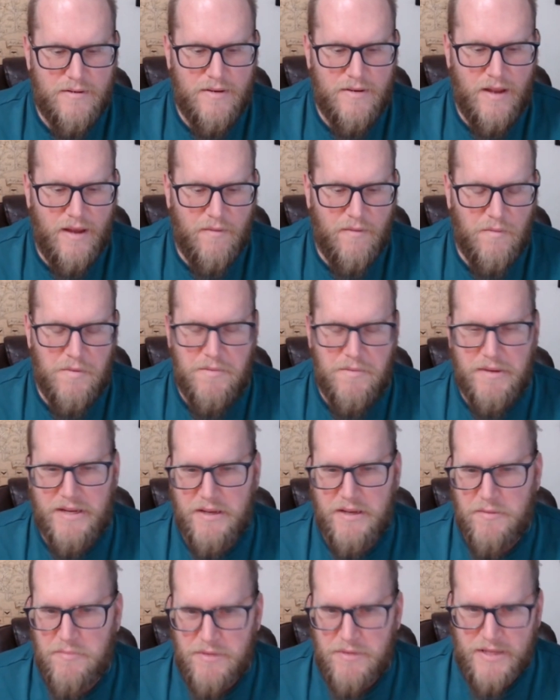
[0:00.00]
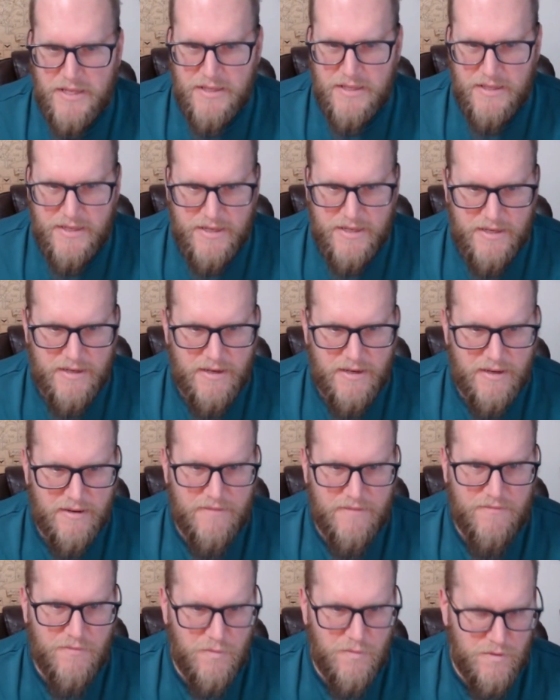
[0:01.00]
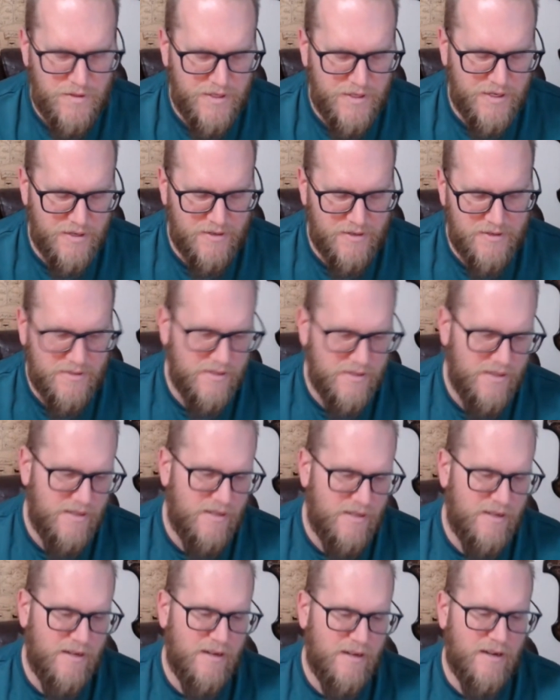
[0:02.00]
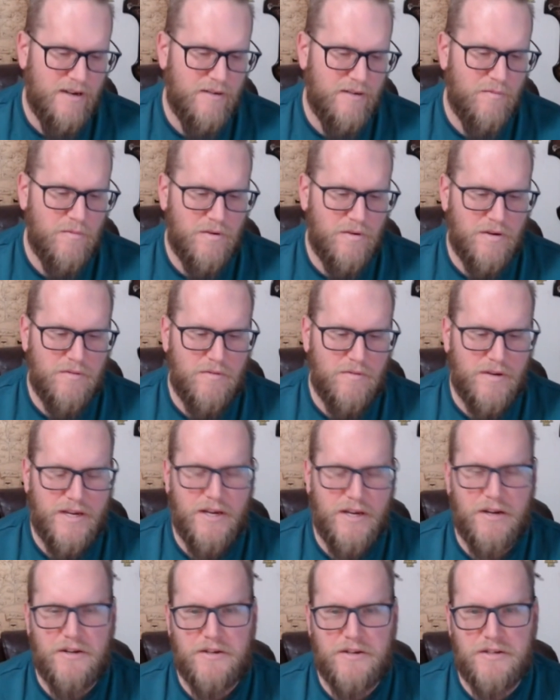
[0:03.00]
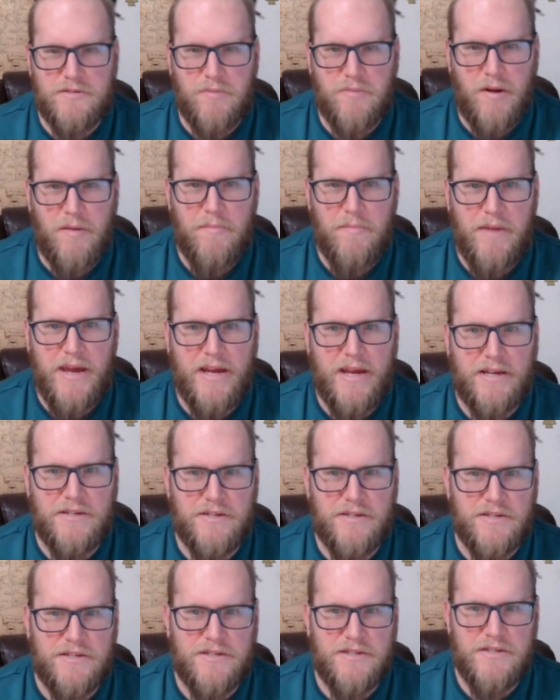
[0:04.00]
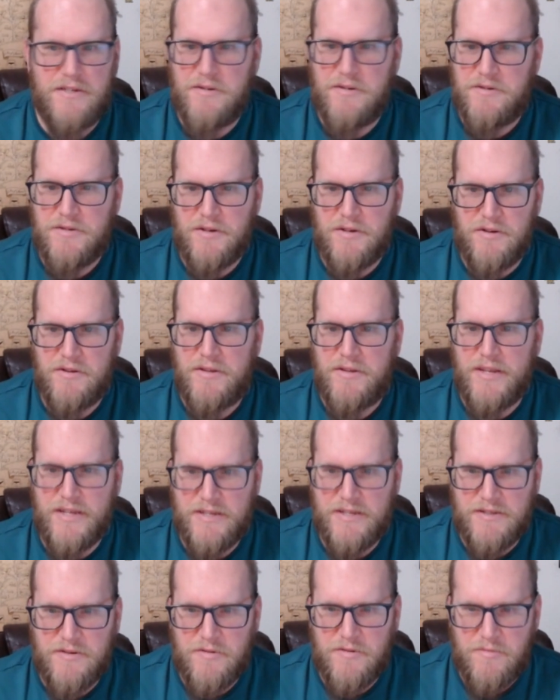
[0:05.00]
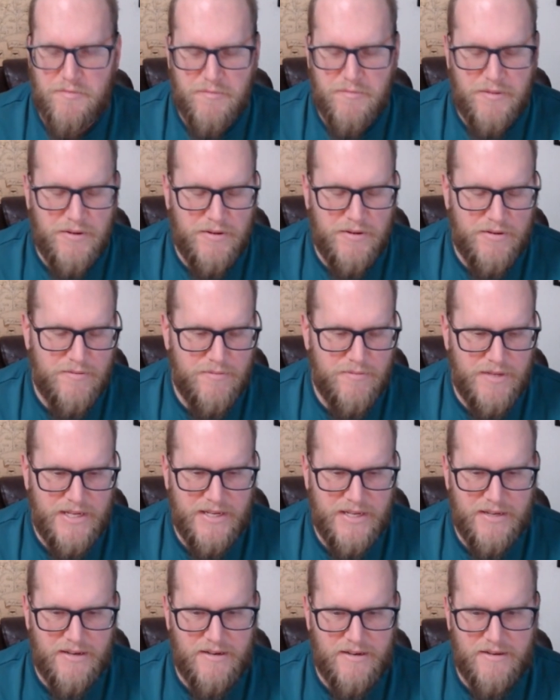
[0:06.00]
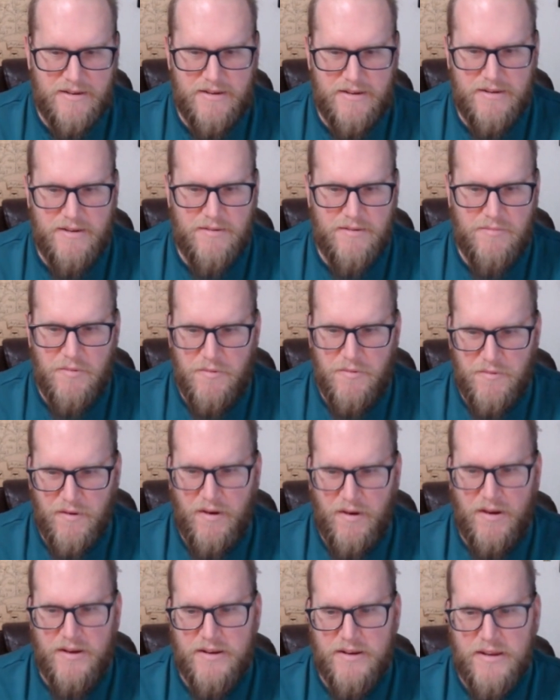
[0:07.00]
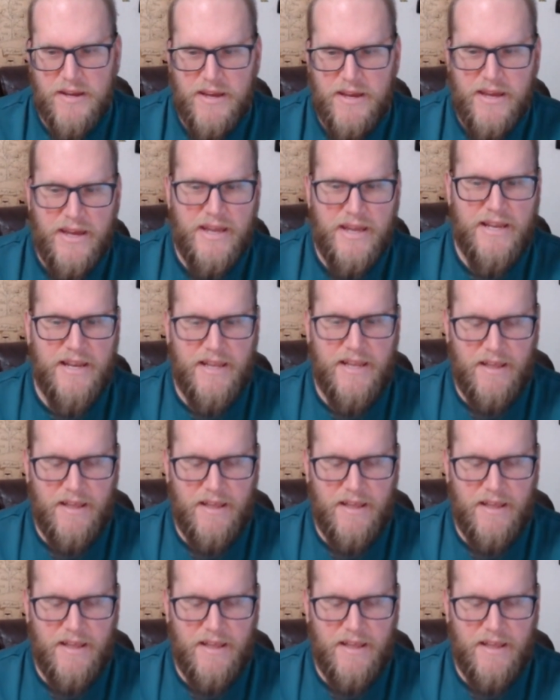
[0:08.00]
have we been completely fooled here? Were characters brought back just to do certain things to them, and move on? And